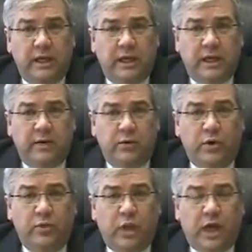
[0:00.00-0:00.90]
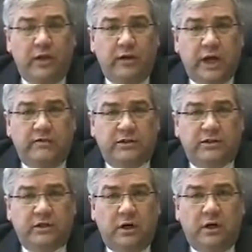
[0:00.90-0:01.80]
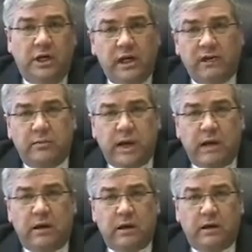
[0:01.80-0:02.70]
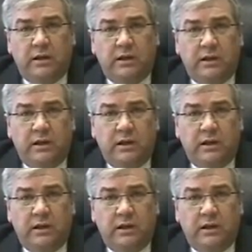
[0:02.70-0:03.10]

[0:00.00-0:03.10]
and we will either have to start cutting back on